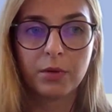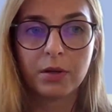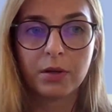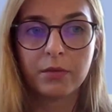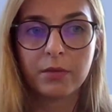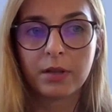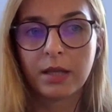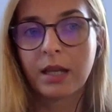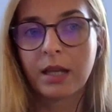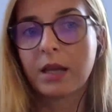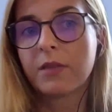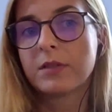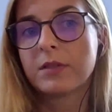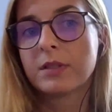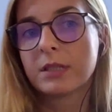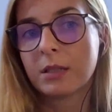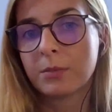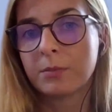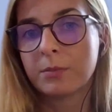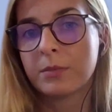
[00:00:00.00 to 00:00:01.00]
we will give
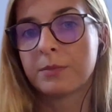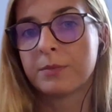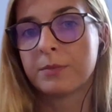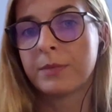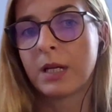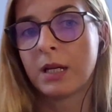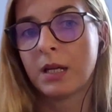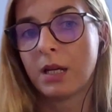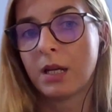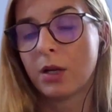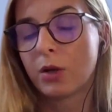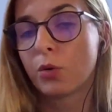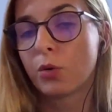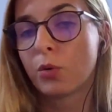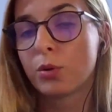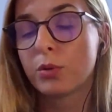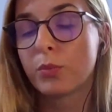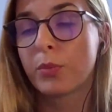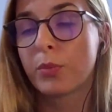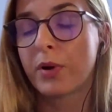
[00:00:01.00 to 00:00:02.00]
some
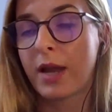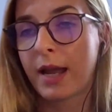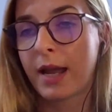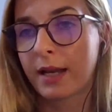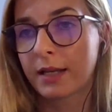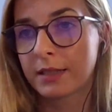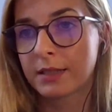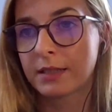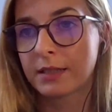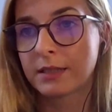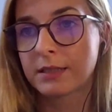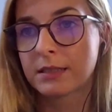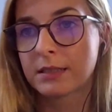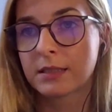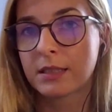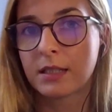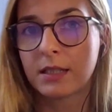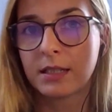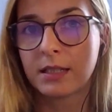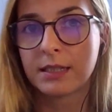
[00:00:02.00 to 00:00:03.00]
good practice